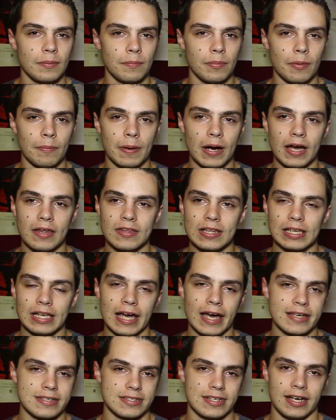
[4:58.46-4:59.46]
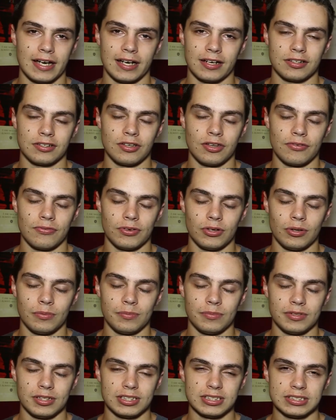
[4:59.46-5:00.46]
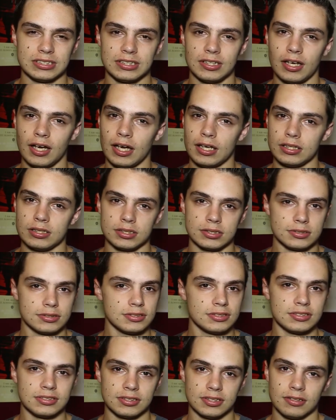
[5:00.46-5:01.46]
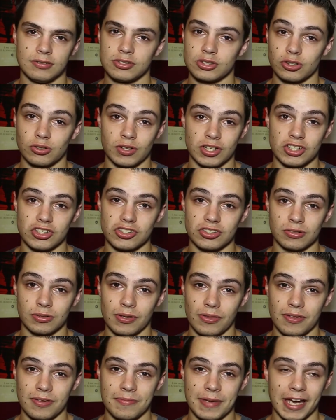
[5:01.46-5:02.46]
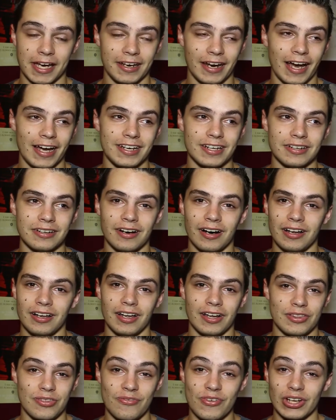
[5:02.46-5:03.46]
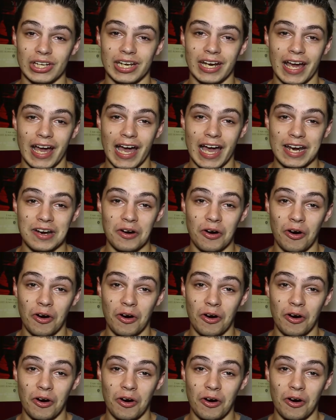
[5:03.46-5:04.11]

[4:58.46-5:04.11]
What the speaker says: but by the last act of the film, it was cringeworthy, man. I did not like the villain at